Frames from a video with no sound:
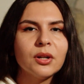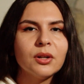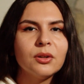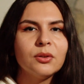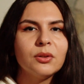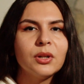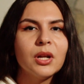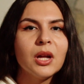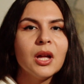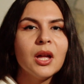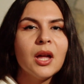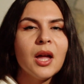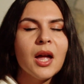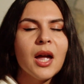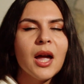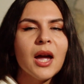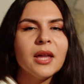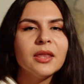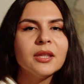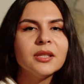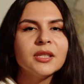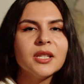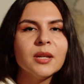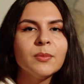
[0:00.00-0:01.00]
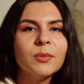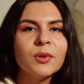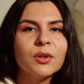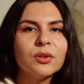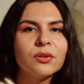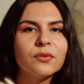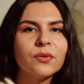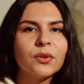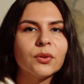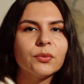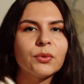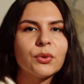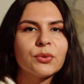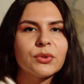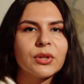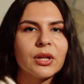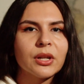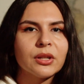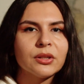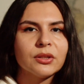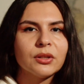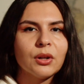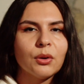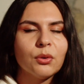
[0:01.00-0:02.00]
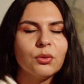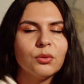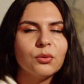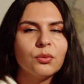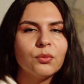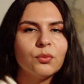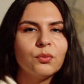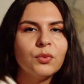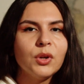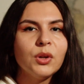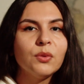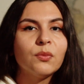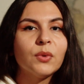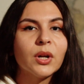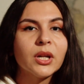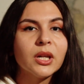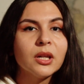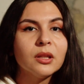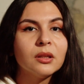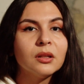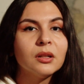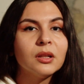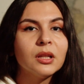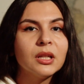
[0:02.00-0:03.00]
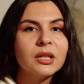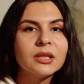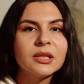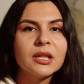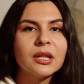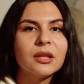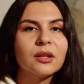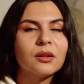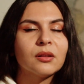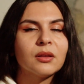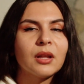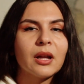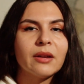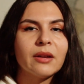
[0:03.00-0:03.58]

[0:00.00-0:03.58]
code, and the same goes for Rosetta Stone. We regularly see their